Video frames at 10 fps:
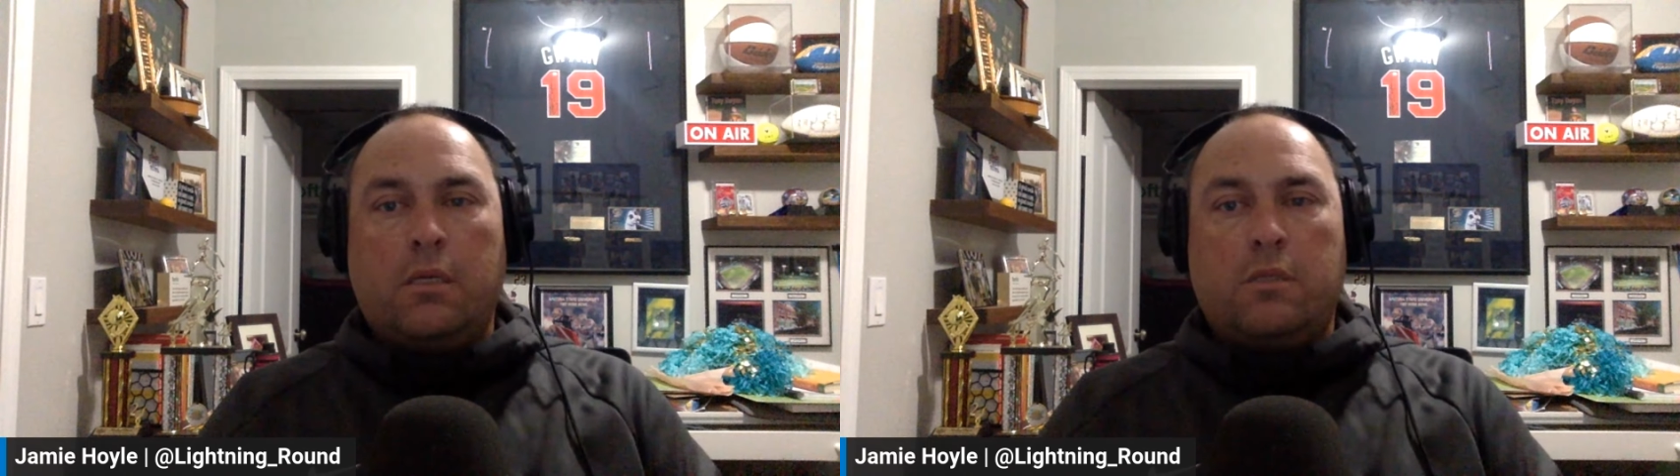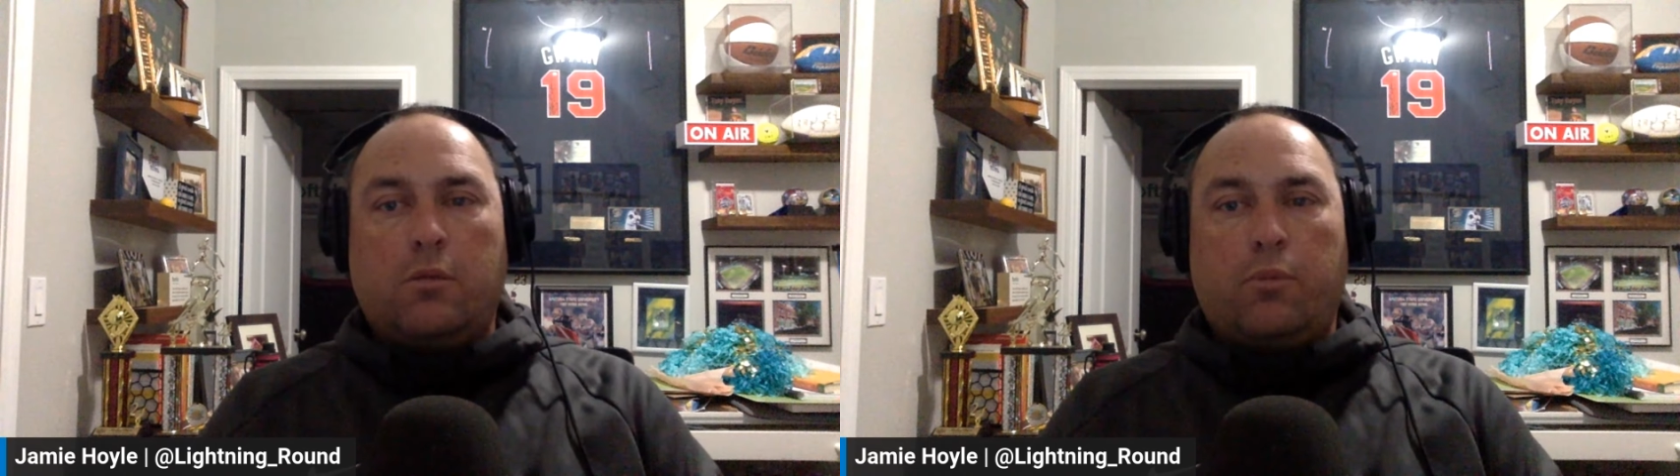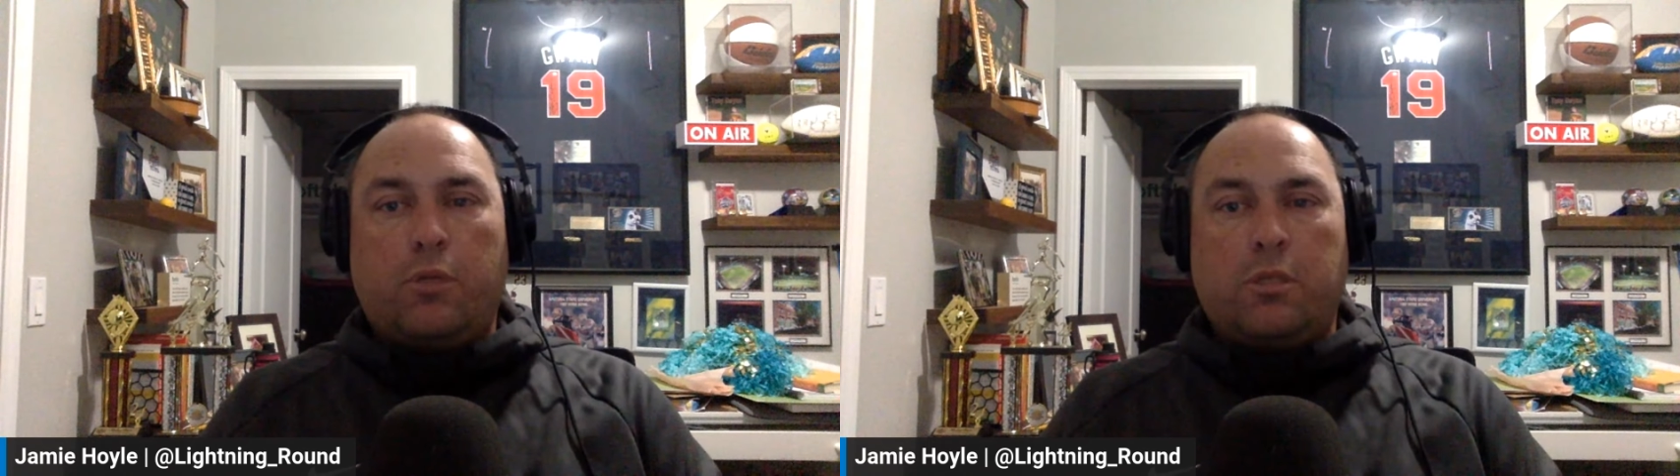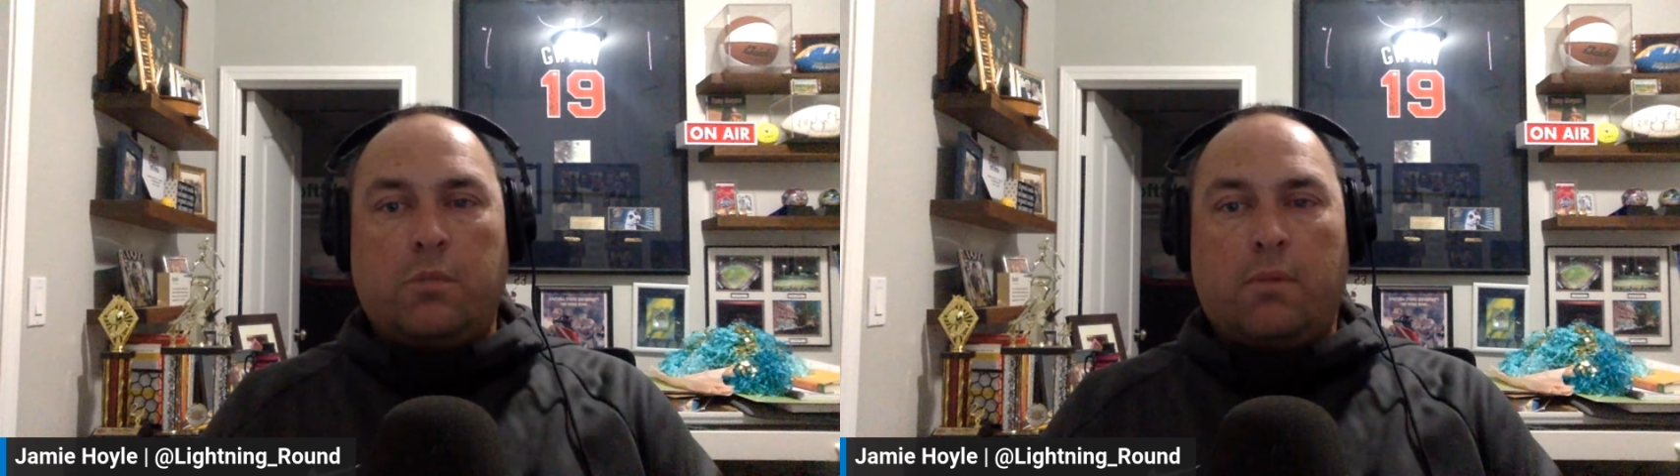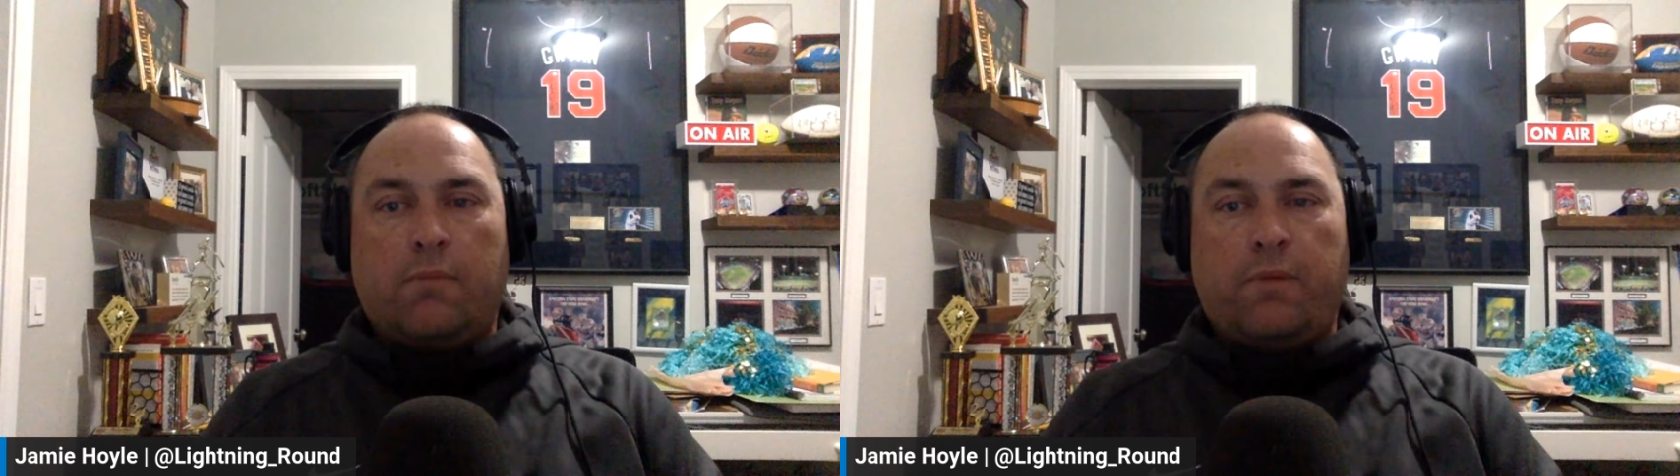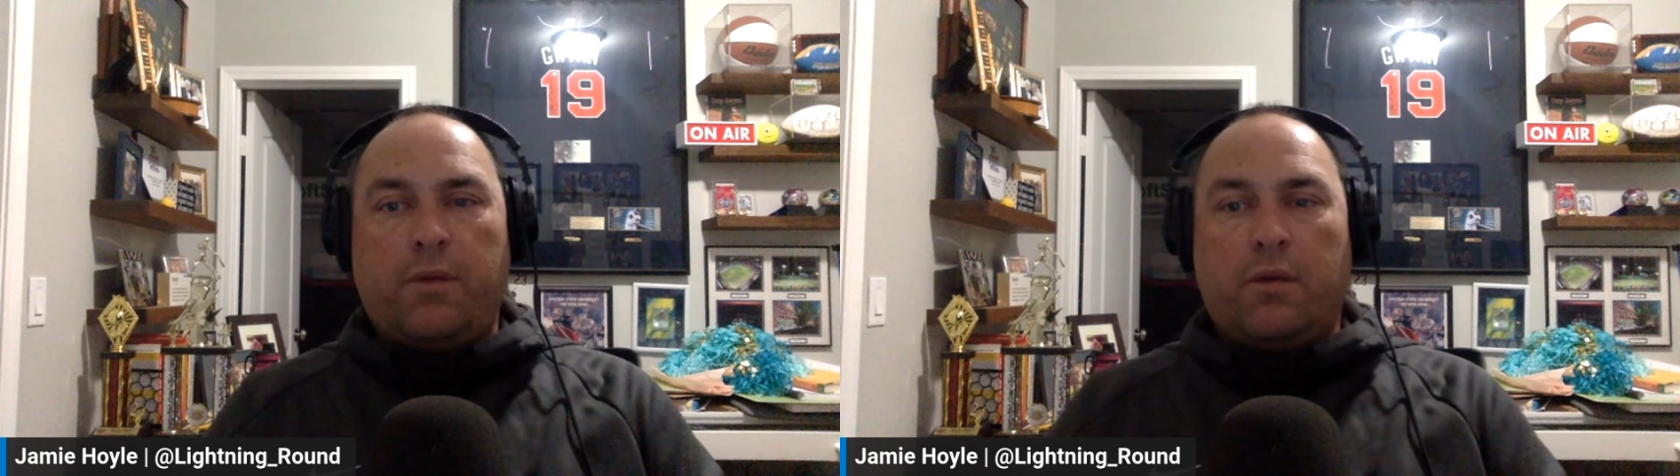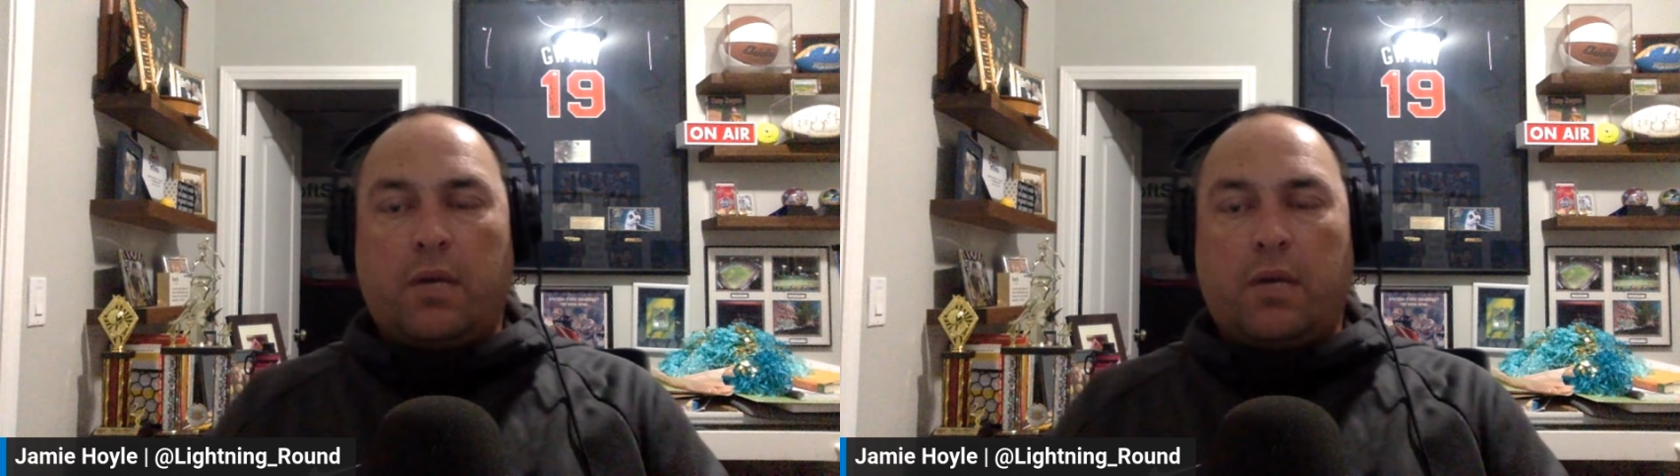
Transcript: So push them upfield,